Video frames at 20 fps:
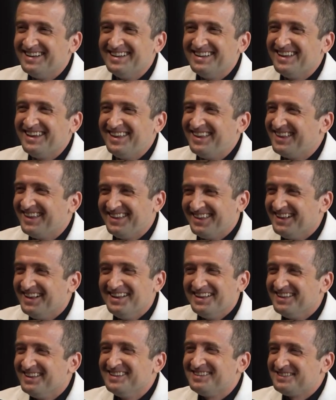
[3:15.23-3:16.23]

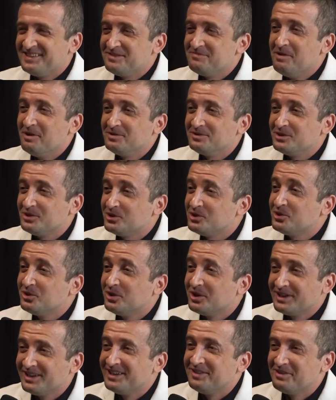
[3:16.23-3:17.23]
this is most
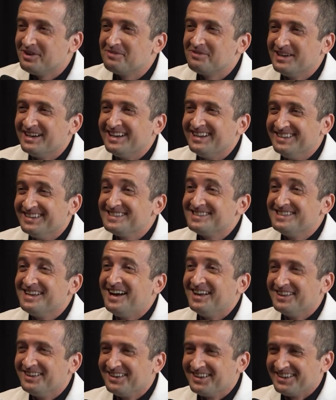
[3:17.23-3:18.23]
assuredly what winning does
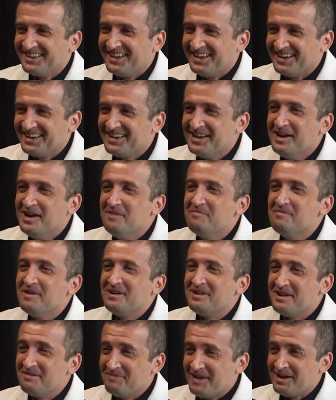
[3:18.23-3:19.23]
not look like.
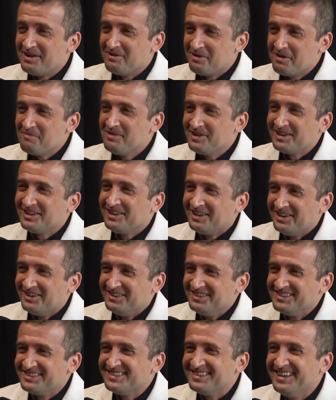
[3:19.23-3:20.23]
But in my normal
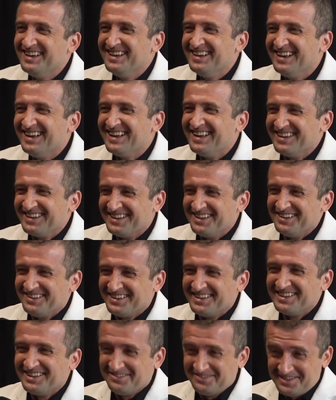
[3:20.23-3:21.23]
clothes, yeah, a little,
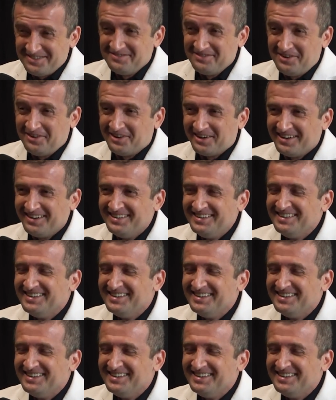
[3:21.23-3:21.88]
a little bit more.